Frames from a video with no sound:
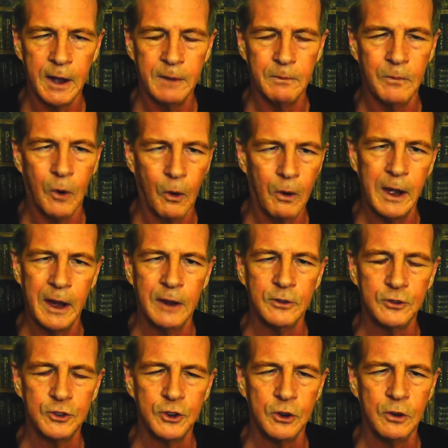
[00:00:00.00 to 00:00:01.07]
more
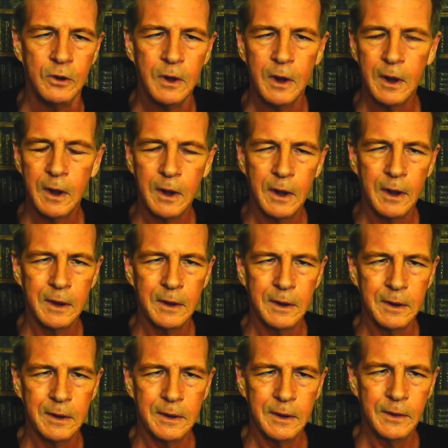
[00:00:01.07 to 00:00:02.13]
into
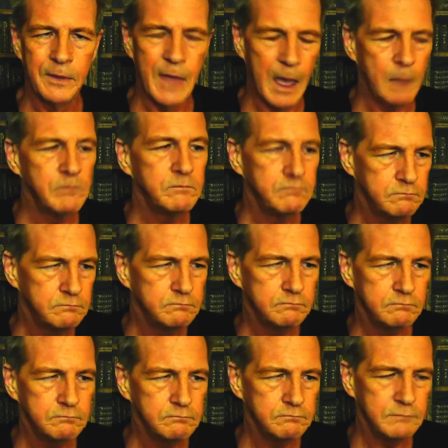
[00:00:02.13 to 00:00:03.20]
them
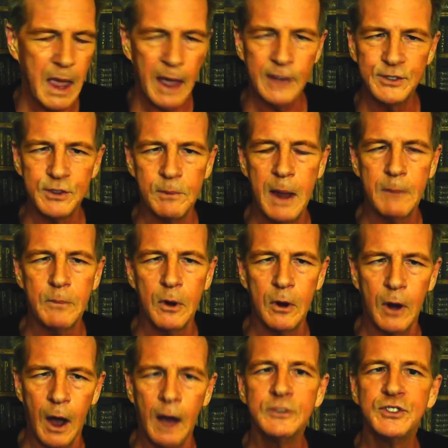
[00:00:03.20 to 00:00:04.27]
as a member
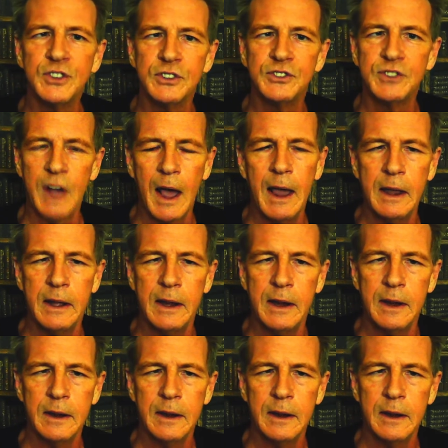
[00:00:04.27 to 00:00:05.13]
of society.